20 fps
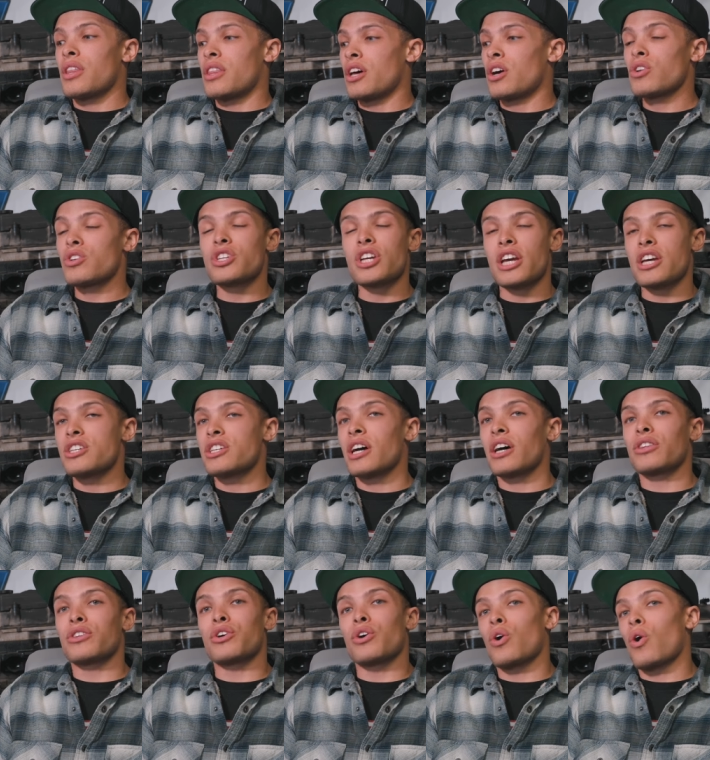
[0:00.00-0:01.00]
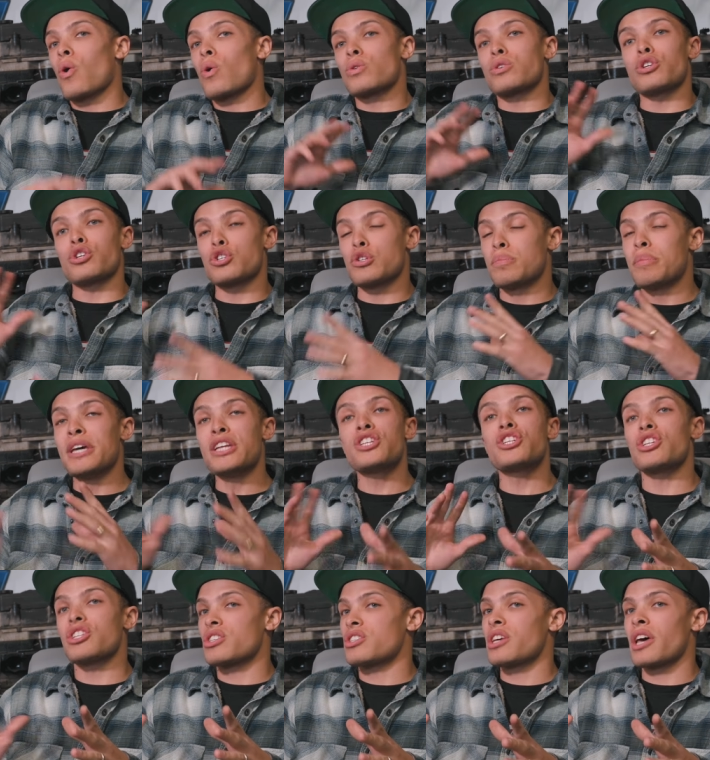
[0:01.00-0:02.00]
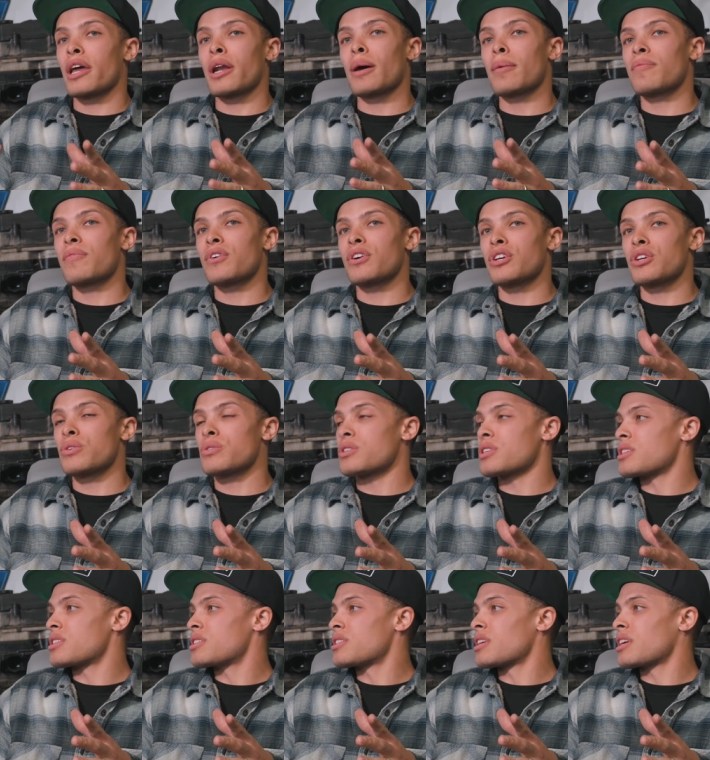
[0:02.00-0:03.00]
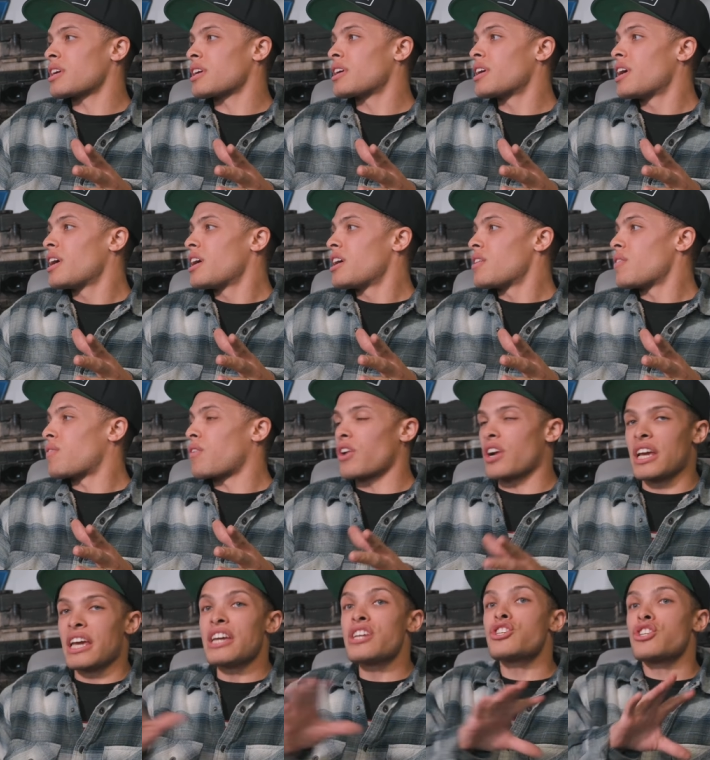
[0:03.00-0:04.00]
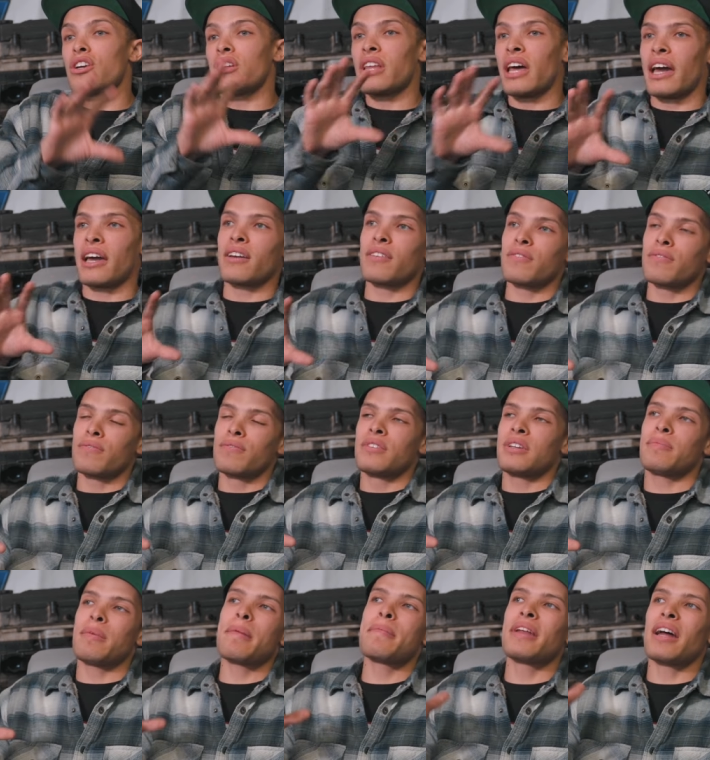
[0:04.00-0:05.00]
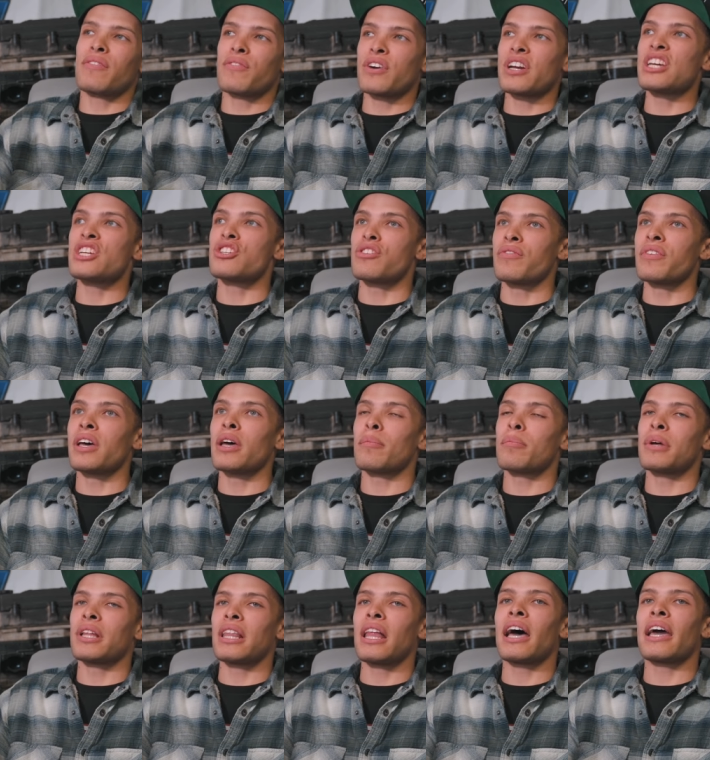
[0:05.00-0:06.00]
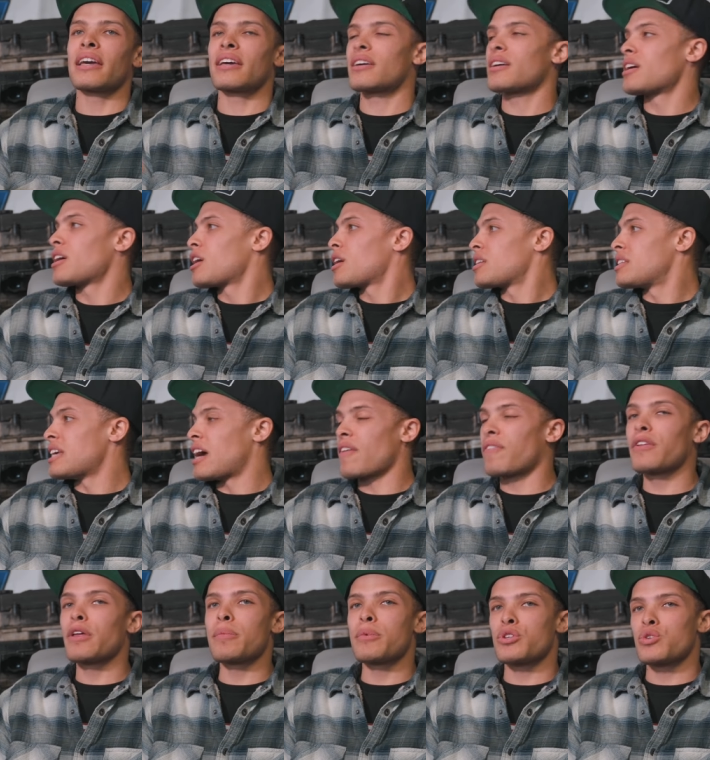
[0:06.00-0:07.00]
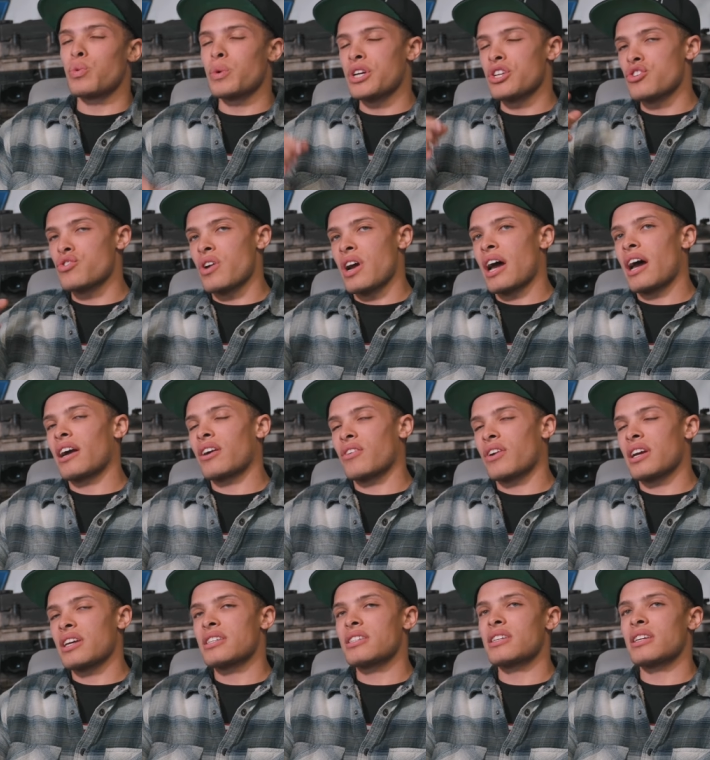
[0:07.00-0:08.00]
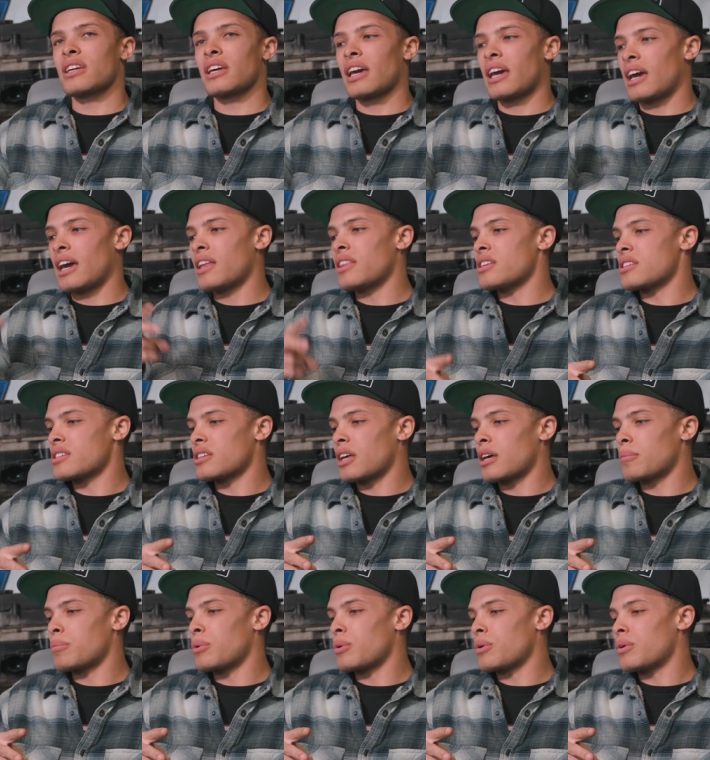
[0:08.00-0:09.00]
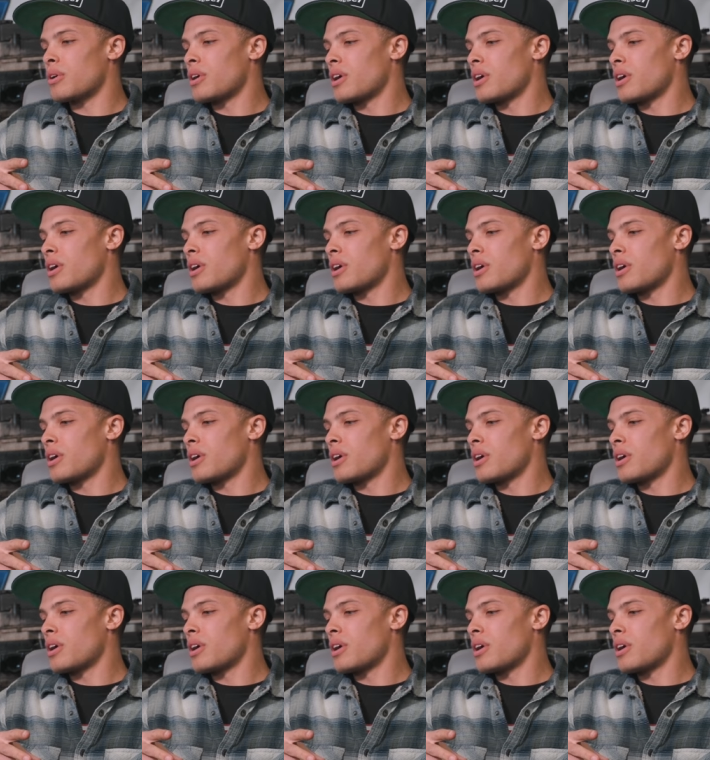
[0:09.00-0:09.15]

they'll change out their whole suspension setup for UCC for each like maybe not for each event, but like yeah. definitely between drag racing yep. and the sled pull.